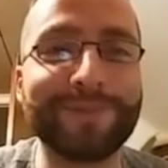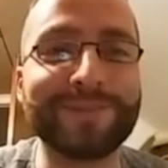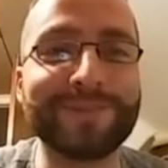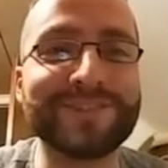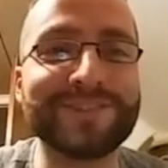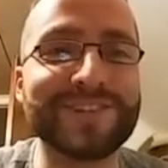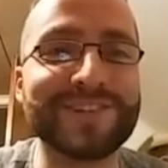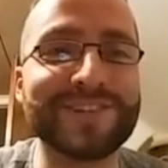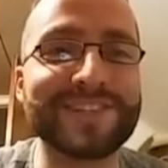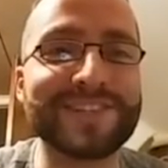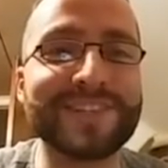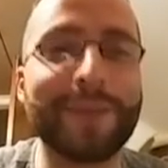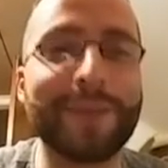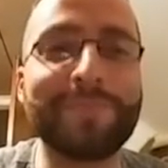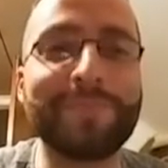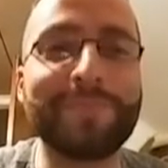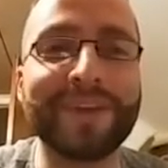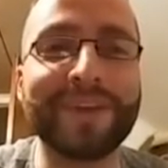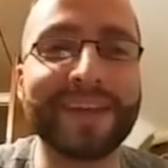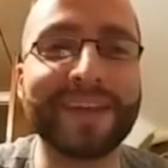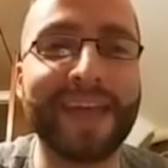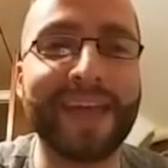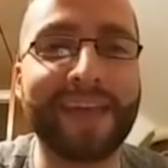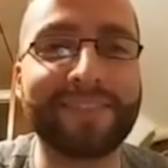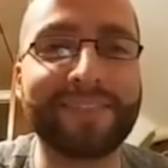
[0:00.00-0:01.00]
It was just
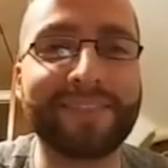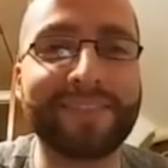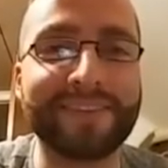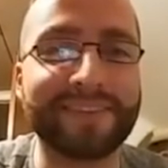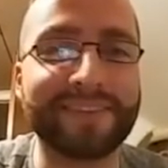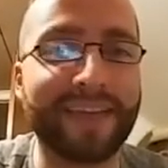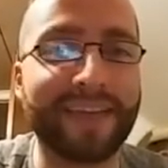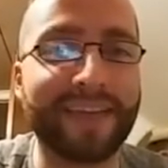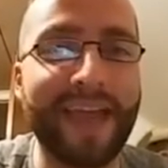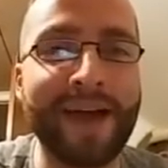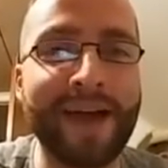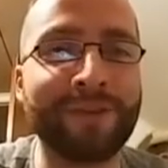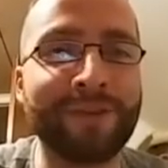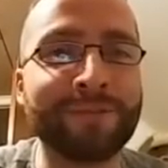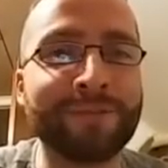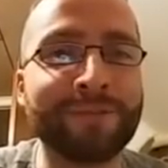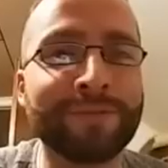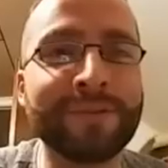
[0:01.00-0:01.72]
something to get this account